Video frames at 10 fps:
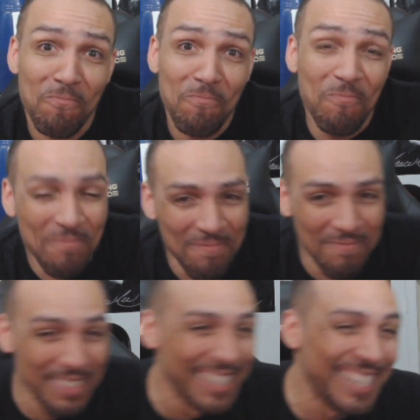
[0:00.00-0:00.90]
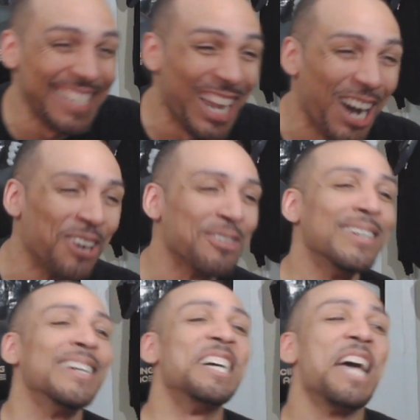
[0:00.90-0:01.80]
R S. Yo,
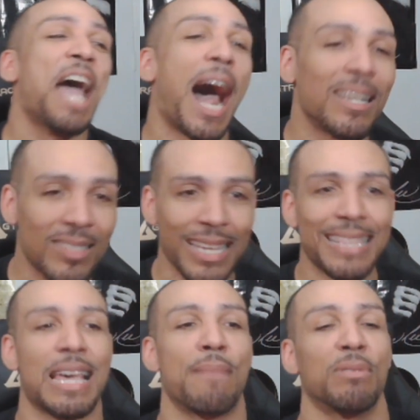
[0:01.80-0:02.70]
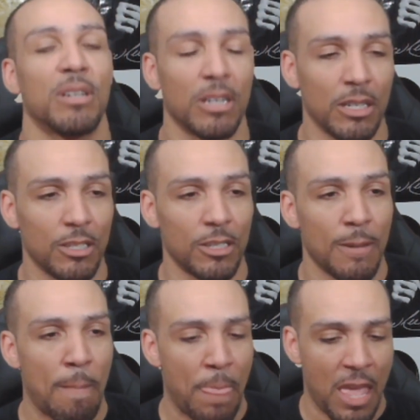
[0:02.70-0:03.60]
I say that because
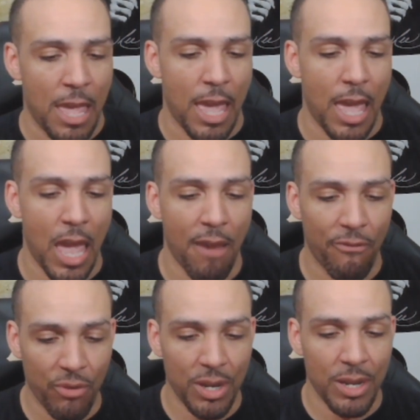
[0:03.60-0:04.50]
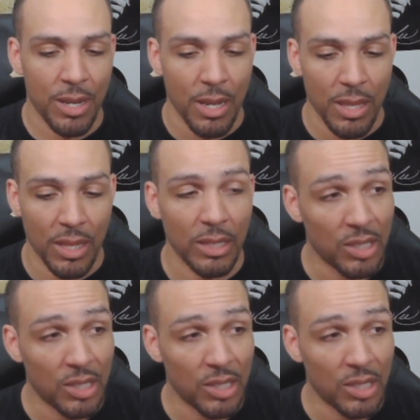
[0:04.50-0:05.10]
everything,